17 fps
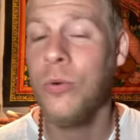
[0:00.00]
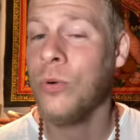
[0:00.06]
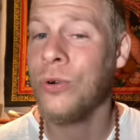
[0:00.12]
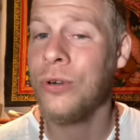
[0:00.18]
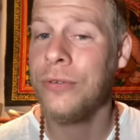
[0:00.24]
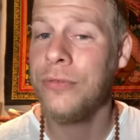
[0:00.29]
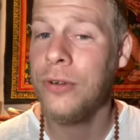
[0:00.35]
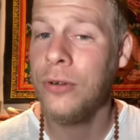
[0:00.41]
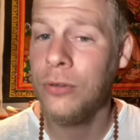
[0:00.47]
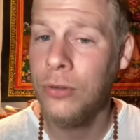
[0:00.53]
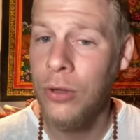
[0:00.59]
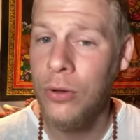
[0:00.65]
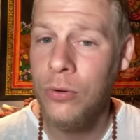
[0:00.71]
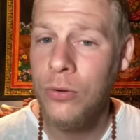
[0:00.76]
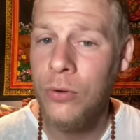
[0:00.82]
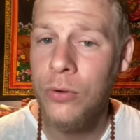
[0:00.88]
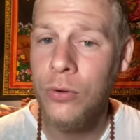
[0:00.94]
or if you're
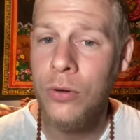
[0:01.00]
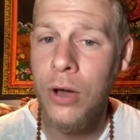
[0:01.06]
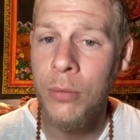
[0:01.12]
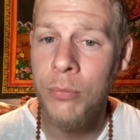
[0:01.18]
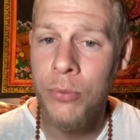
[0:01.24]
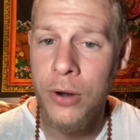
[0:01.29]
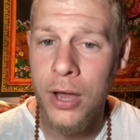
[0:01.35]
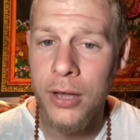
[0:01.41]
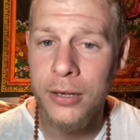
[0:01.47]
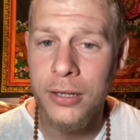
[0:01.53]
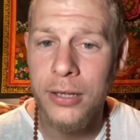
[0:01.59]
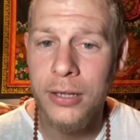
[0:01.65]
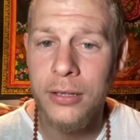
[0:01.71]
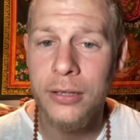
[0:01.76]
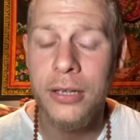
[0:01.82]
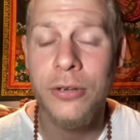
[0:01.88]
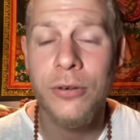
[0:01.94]
local, a prana
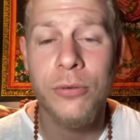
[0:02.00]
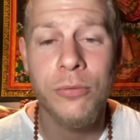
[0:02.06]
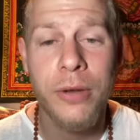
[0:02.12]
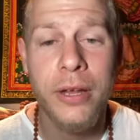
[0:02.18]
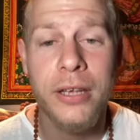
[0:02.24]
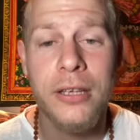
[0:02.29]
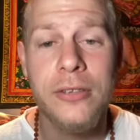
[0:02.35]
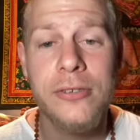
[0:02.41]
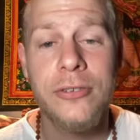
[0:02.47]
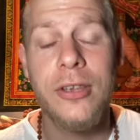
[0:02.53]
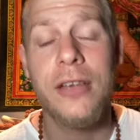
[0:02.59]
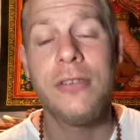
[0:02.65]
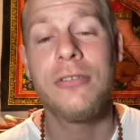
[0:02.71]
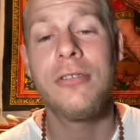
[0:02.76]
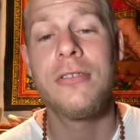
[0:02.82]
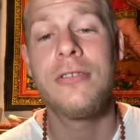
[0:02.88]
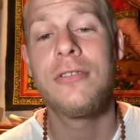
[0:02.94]
healing or Reiki
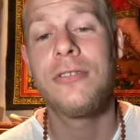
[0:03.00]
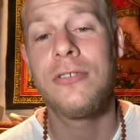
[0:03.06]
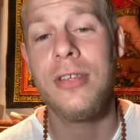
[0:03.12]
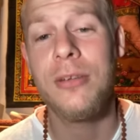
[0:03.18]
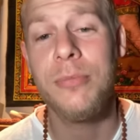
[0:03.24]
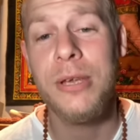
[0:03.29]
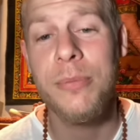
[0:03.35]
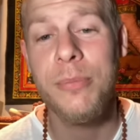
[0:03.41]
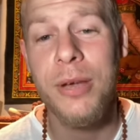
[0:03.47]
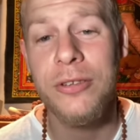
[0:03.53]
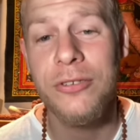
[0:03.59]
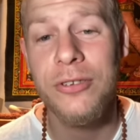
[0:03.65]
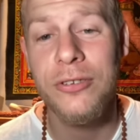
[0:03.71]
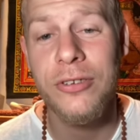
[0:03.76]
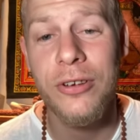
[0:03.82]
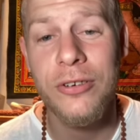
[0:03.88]
session, send me a message.